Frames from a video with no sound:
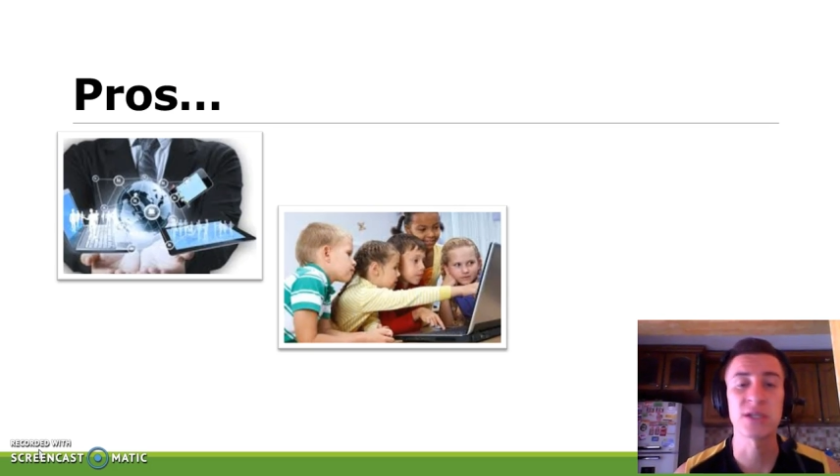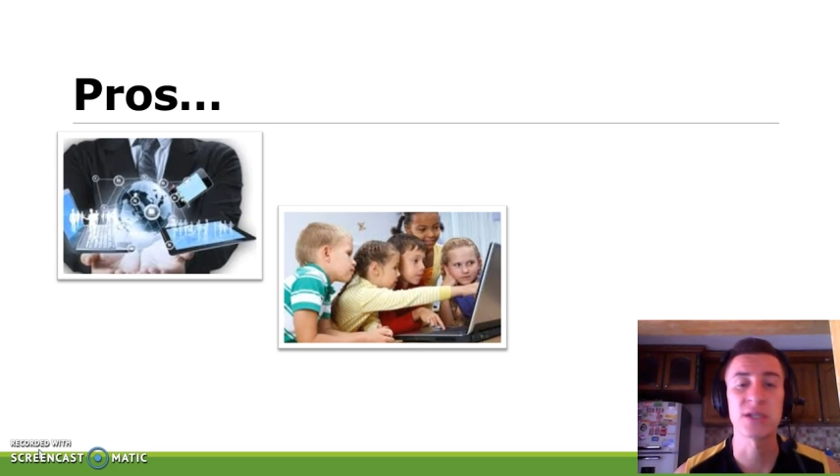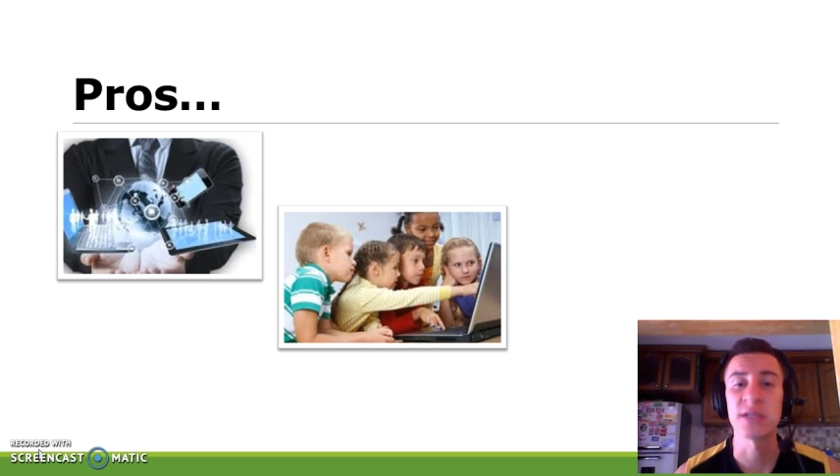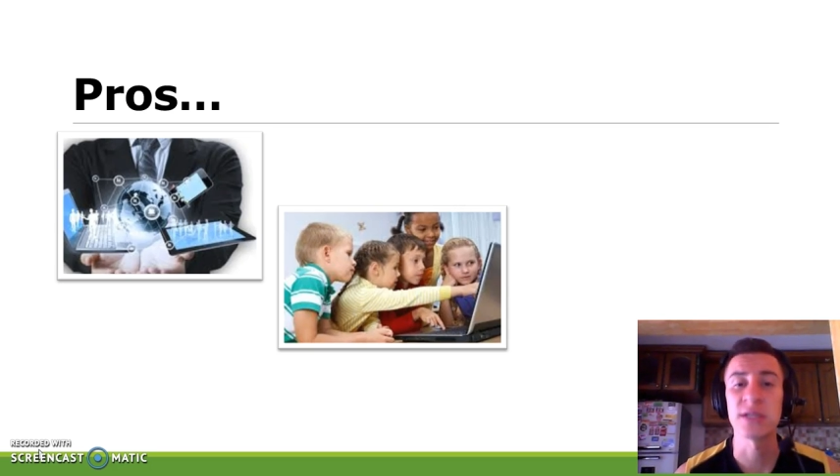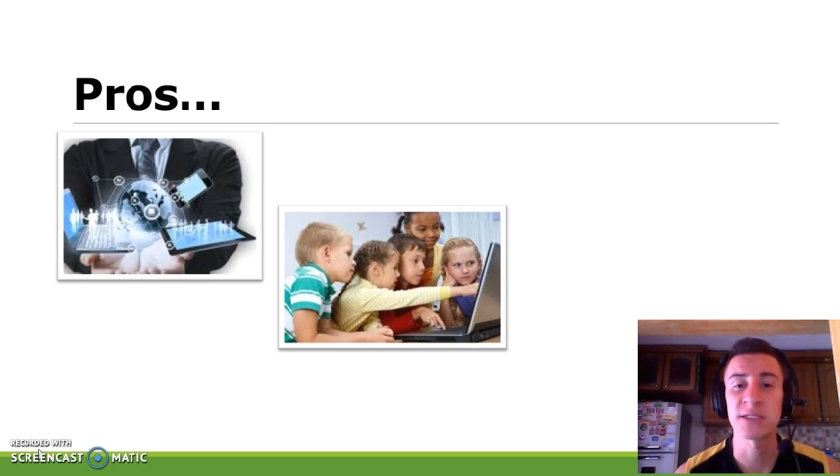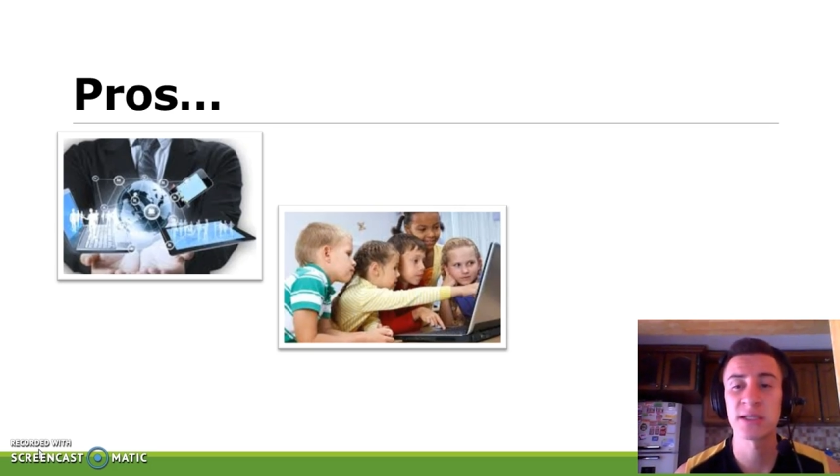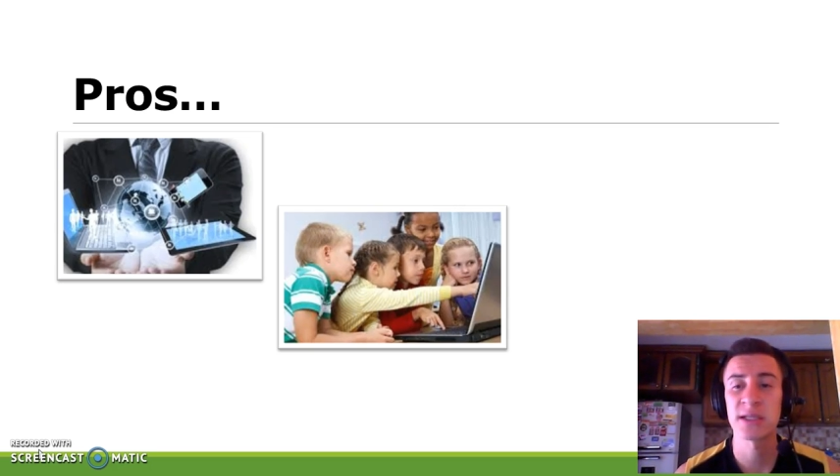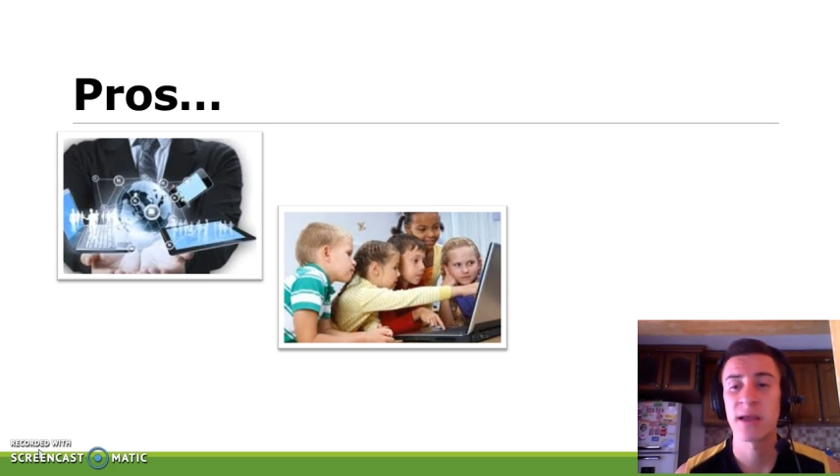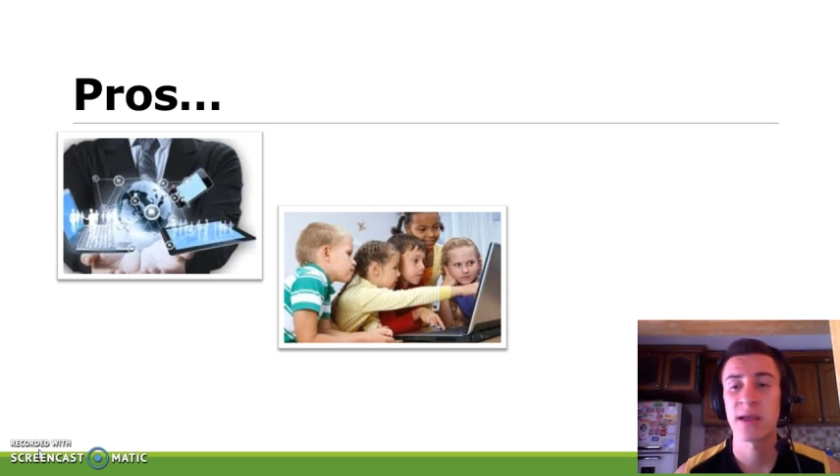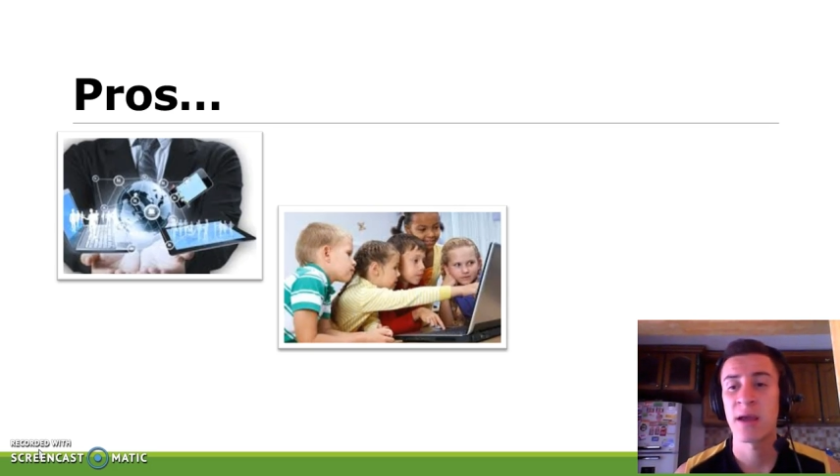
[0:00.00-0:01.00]
students
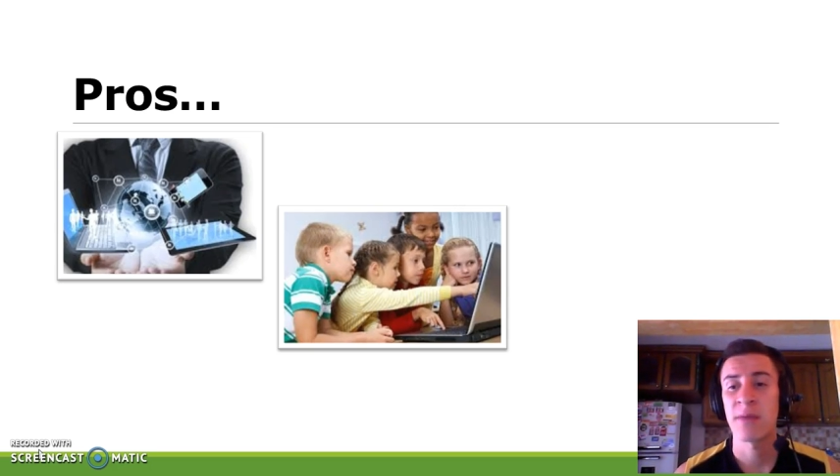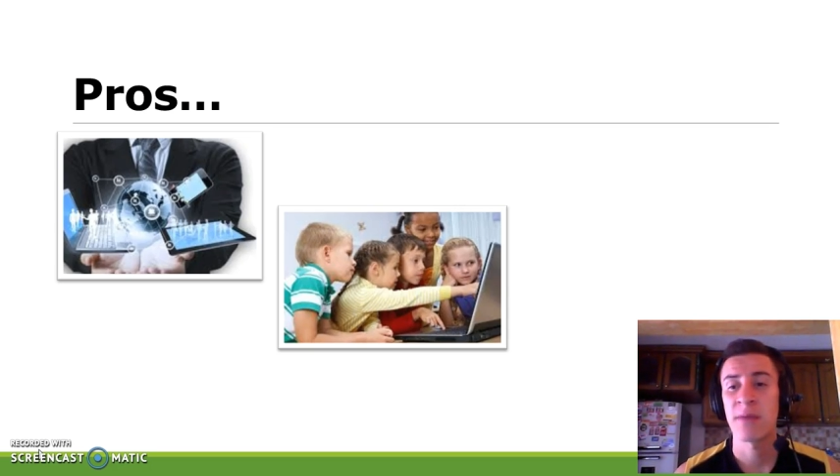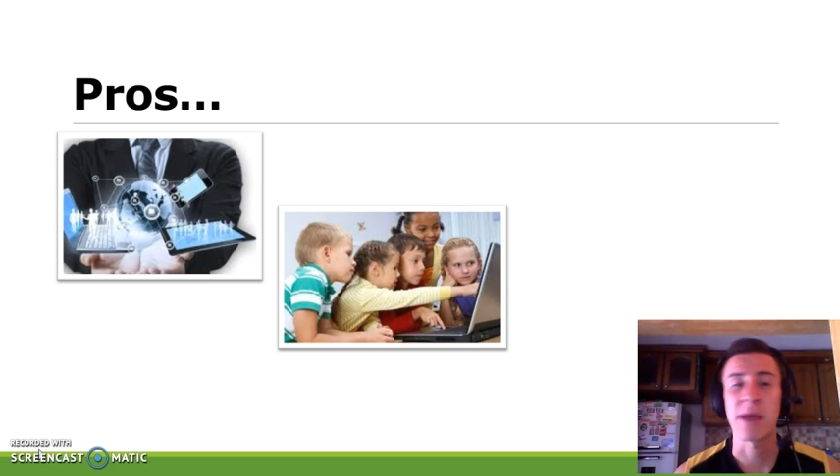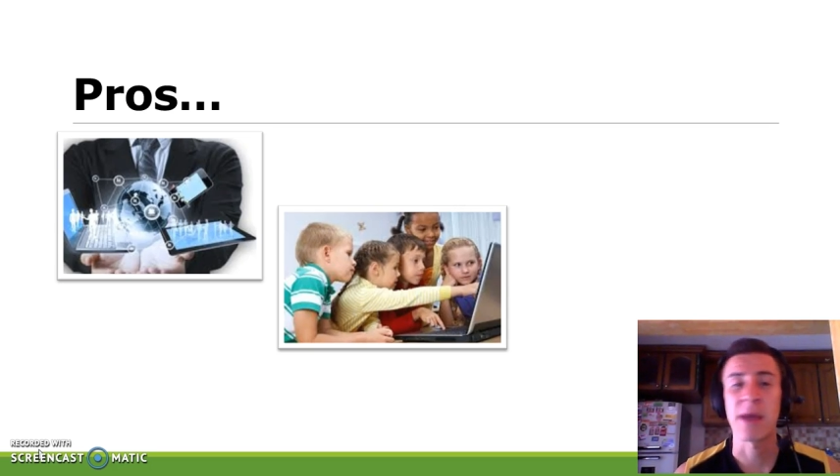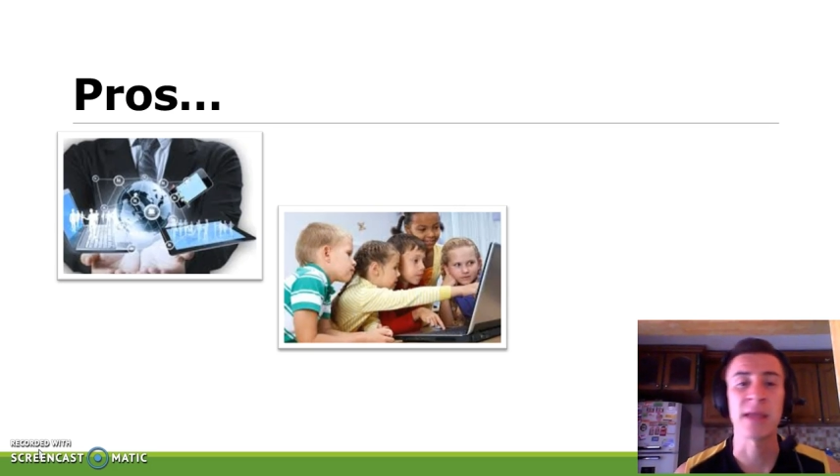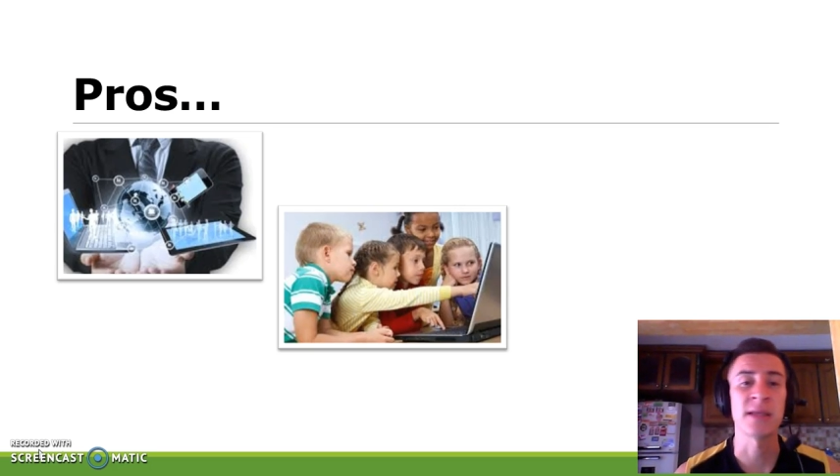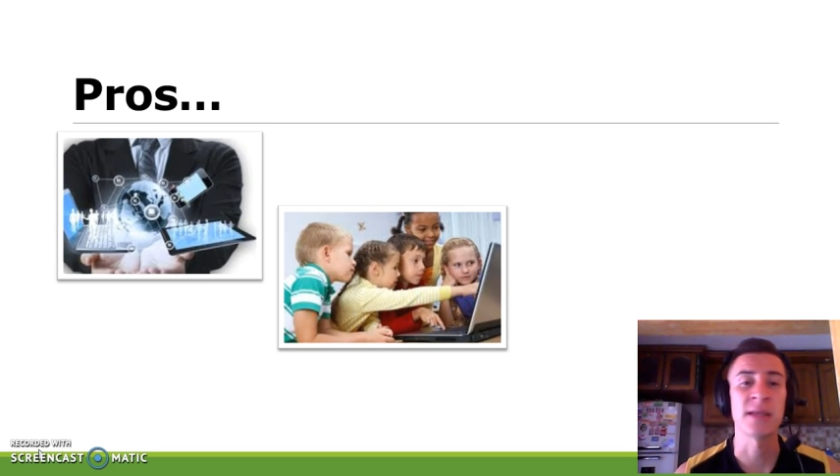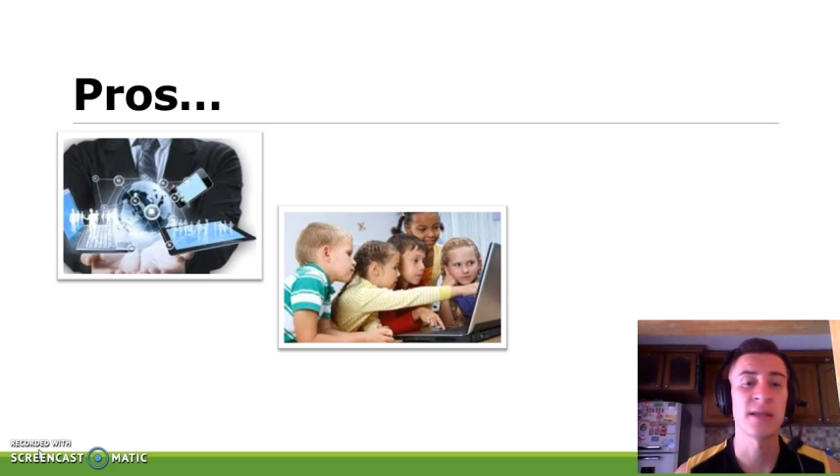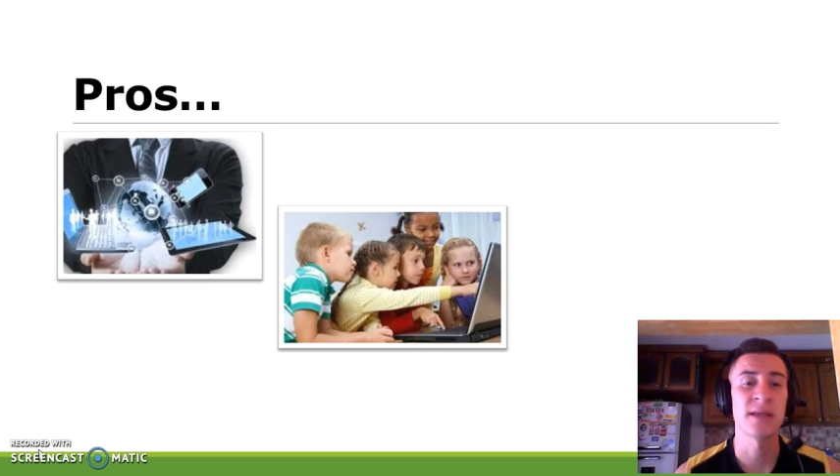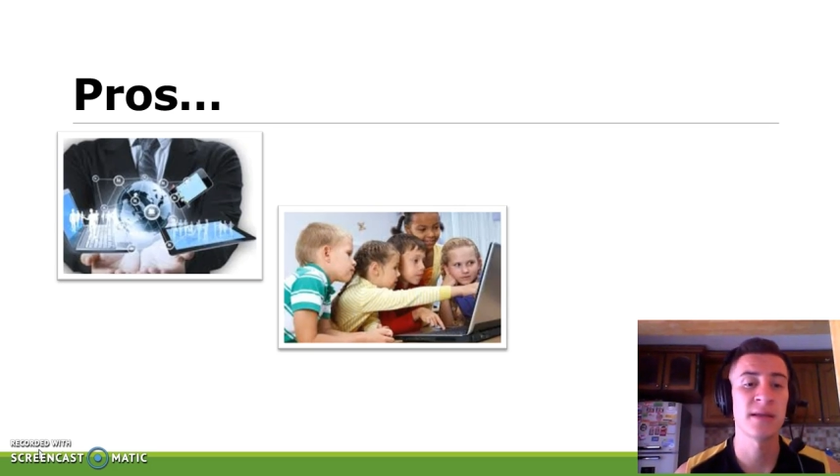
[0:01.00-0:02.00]

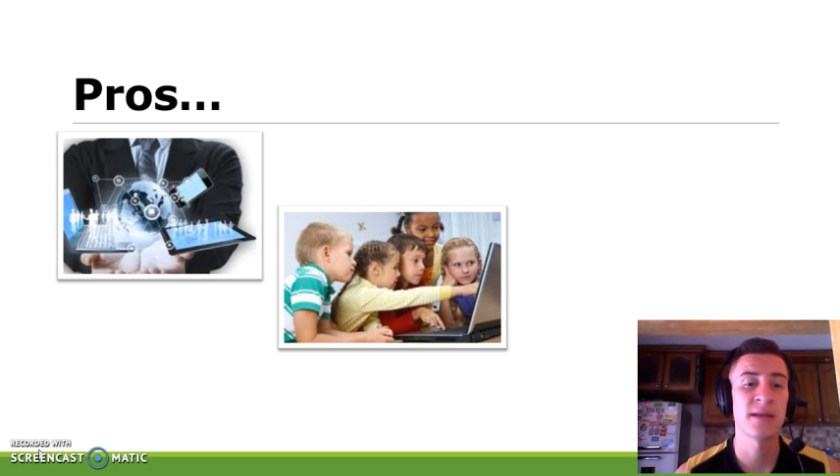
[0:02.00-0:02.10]
might